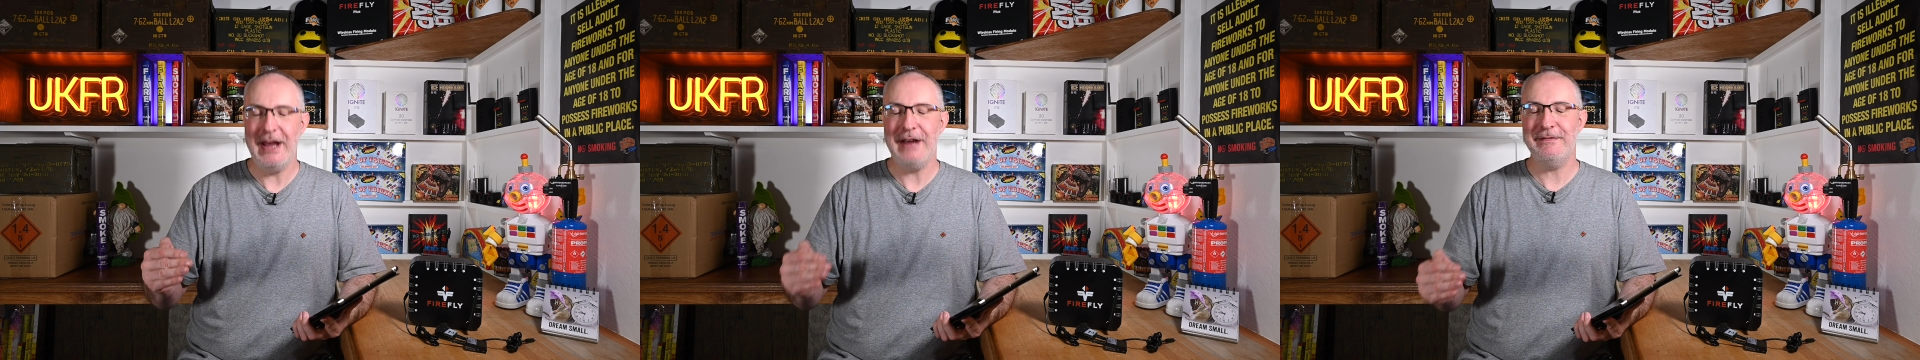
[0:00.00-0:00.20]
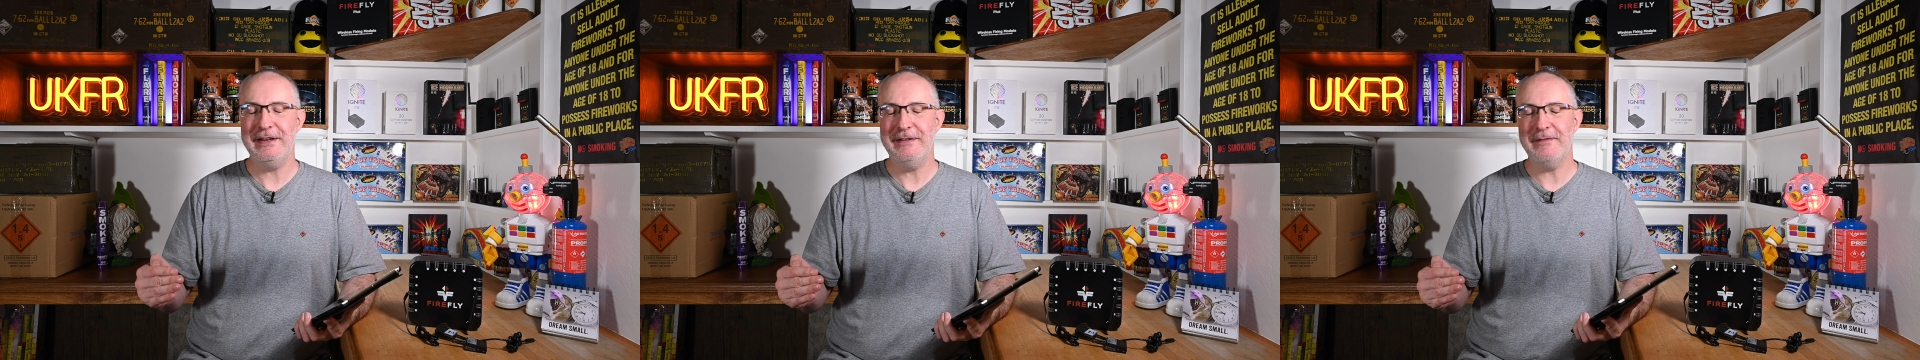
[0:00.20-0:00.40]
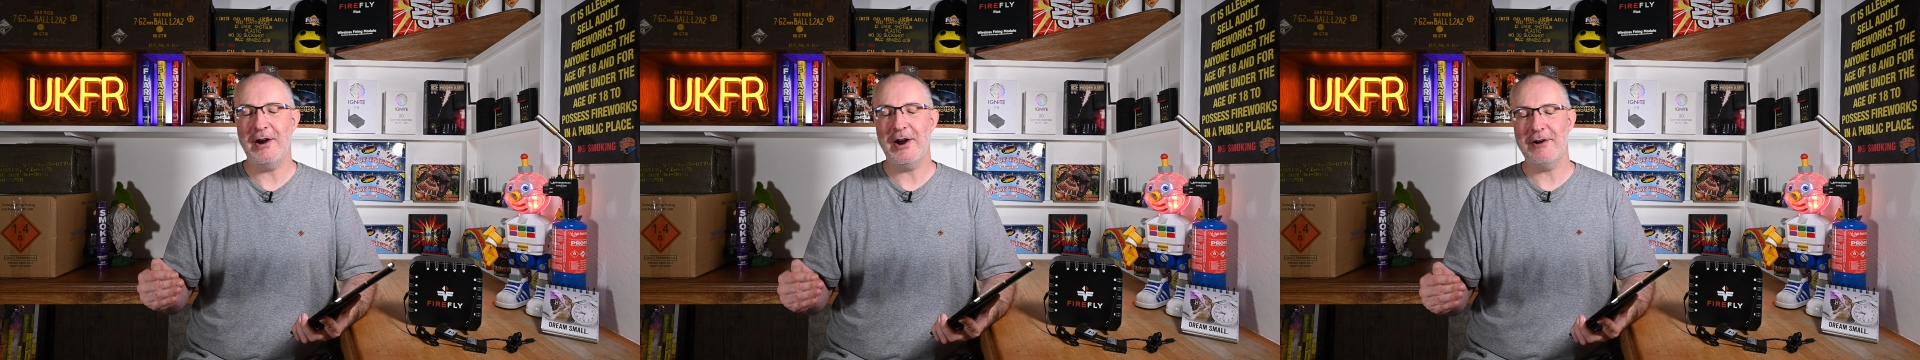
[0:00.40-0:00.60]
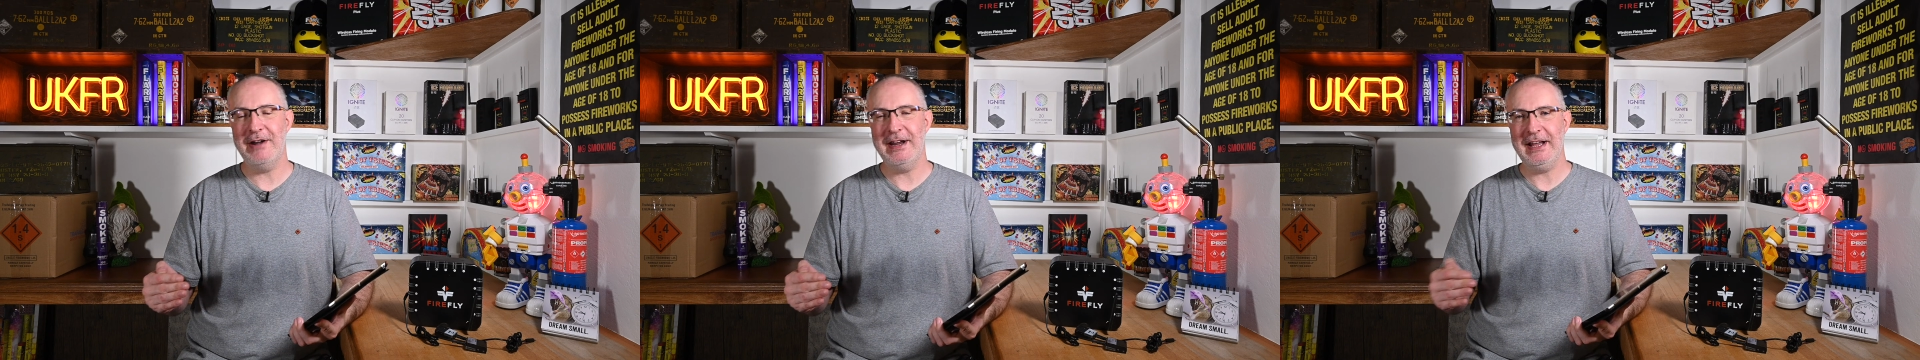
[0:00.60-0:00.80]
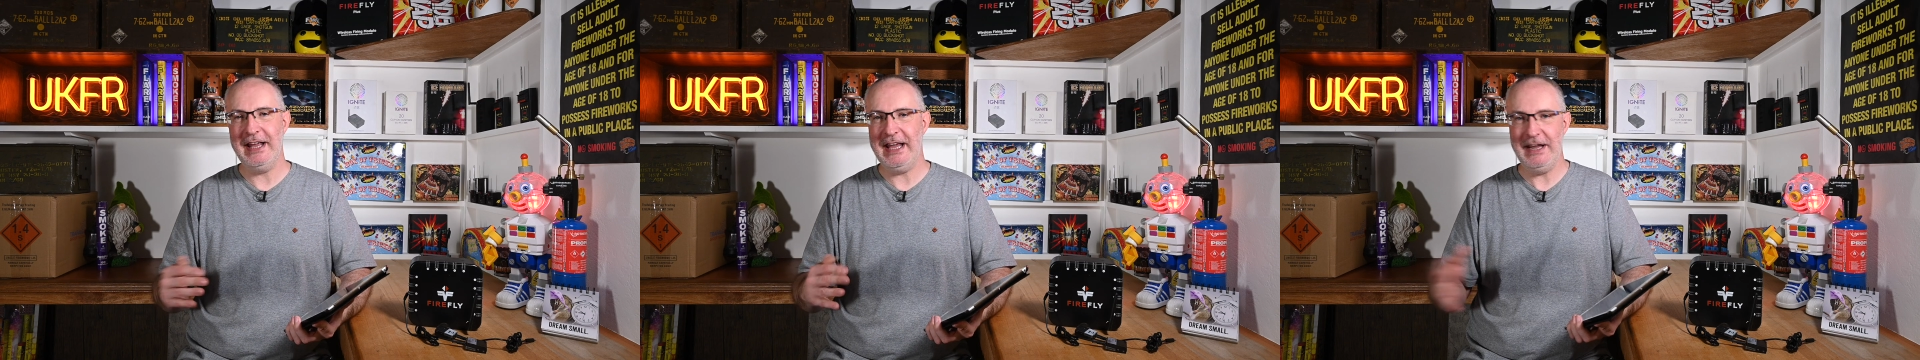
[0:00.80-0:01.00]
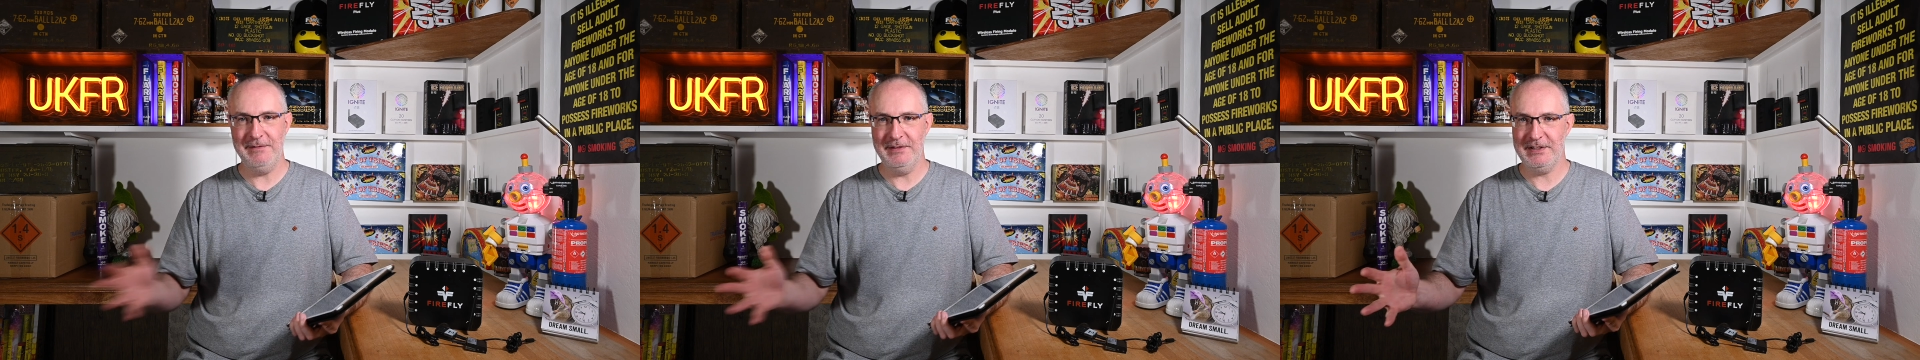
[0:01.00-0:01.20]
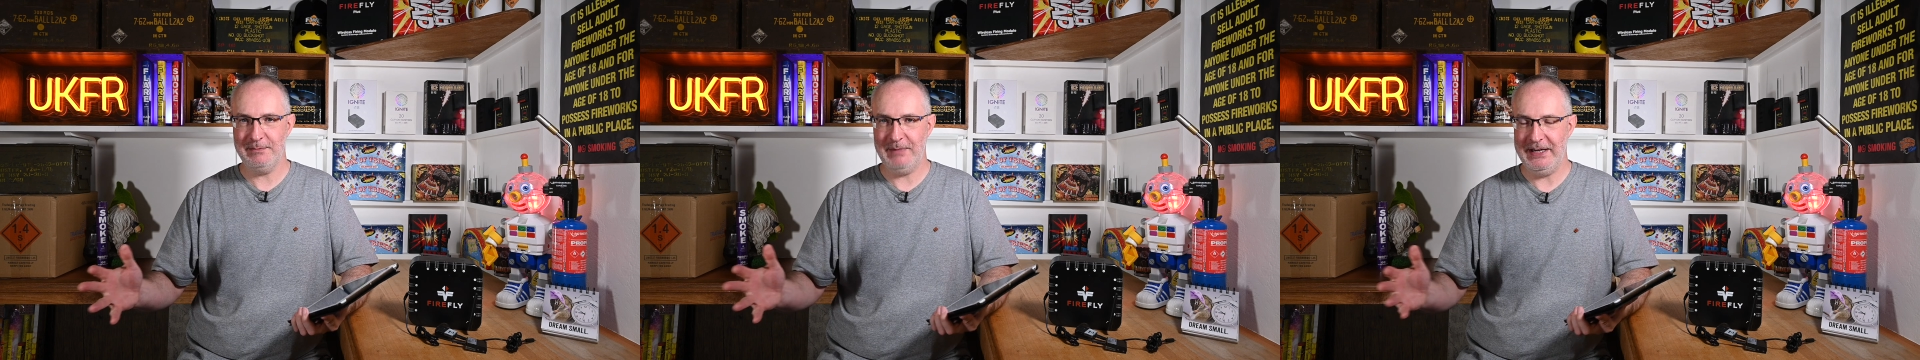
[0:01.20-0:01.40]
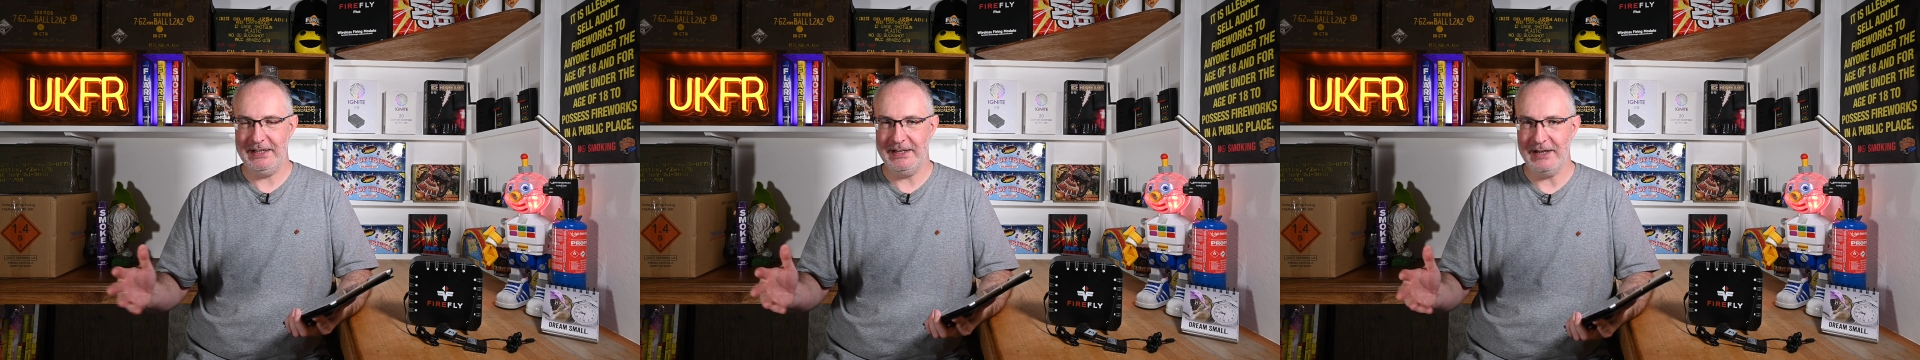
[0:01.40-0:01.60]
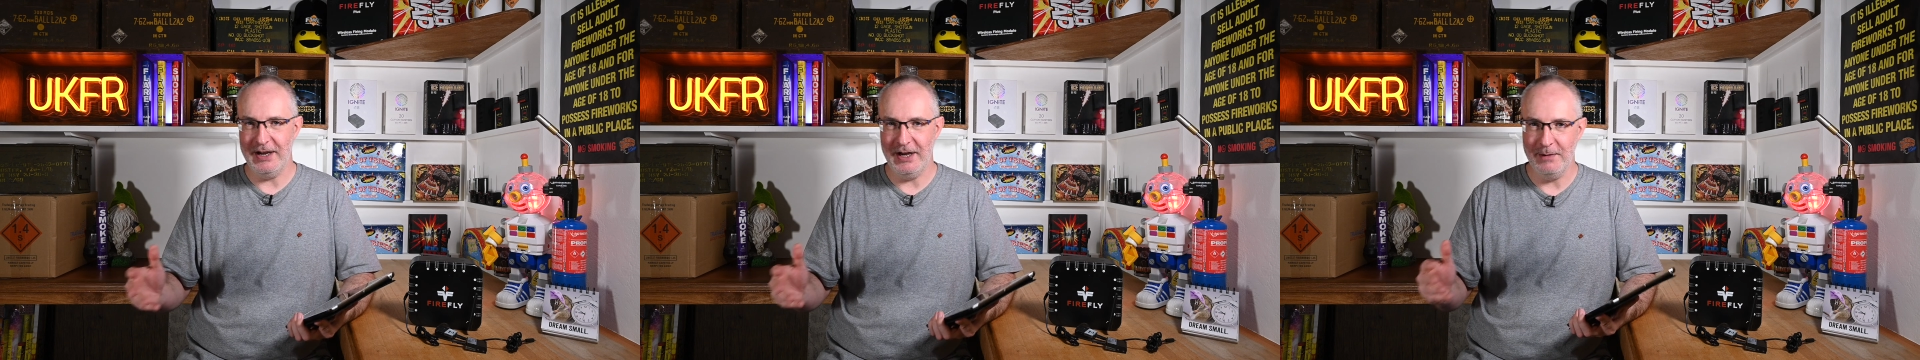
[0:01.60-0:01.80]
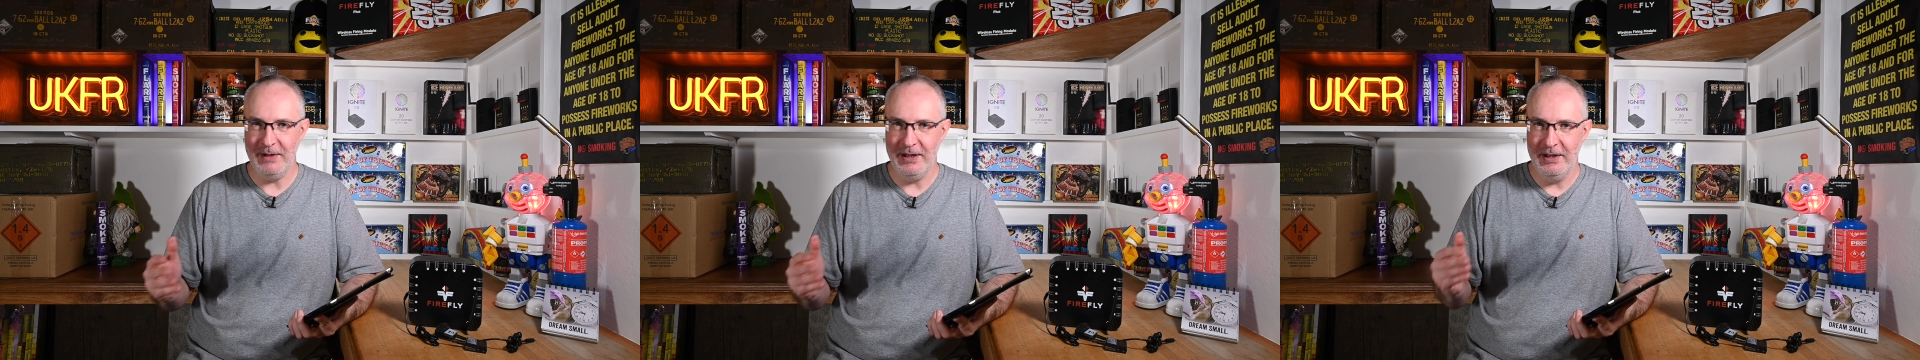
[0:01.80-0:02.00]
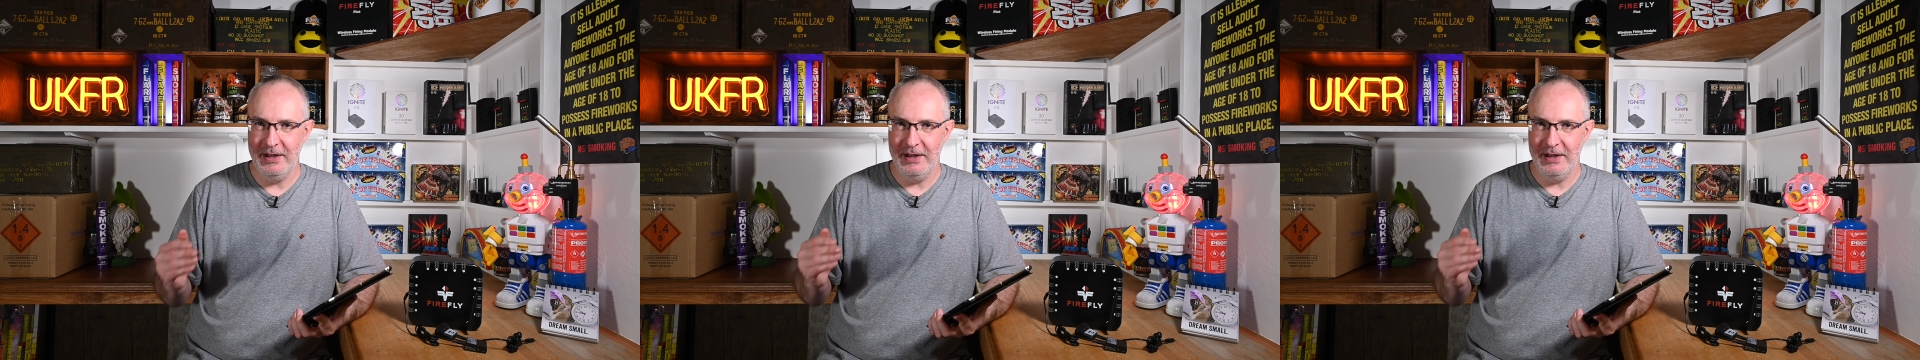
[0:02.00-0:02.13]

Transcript: every firing, even speed it up.